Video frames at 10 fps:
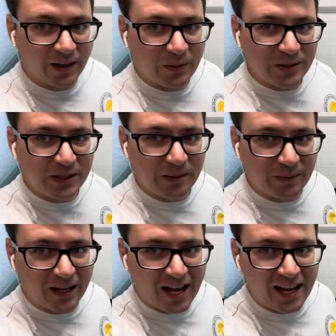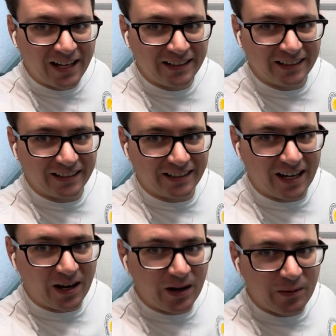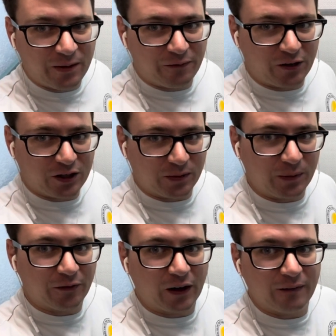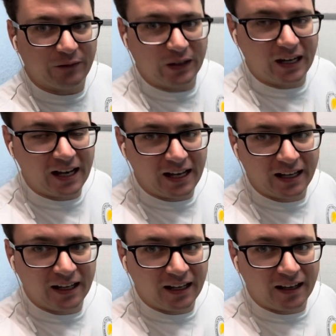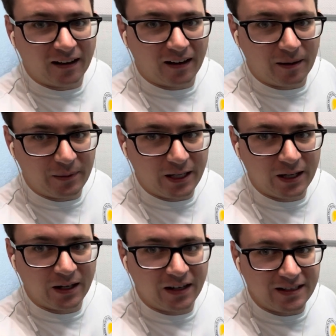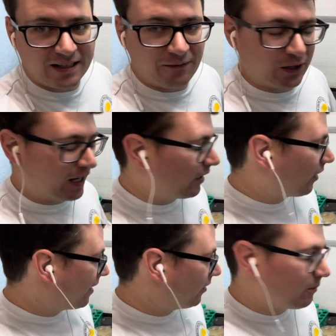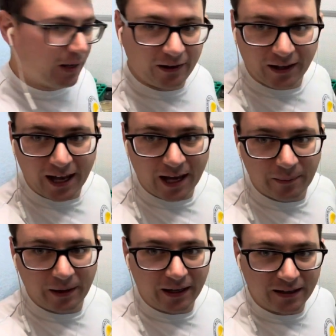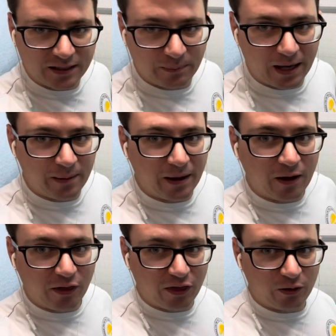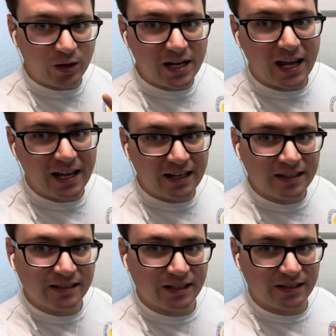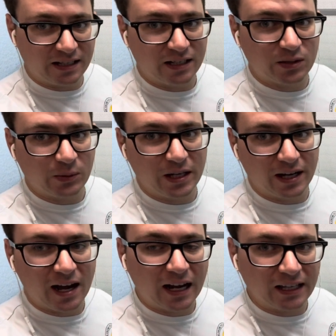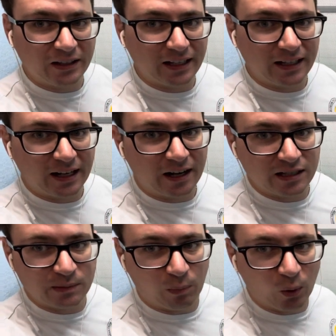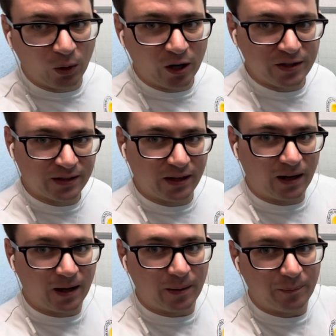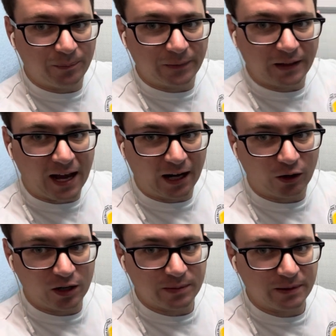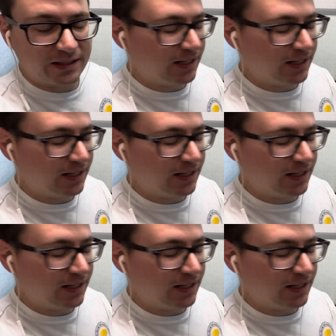What's up, guys? It's Gary with Fresh from the Farm Fungi. I'm here in Denver, Colorado, in my lab, and it's been about three days since we inoculated our spores um, on Christmas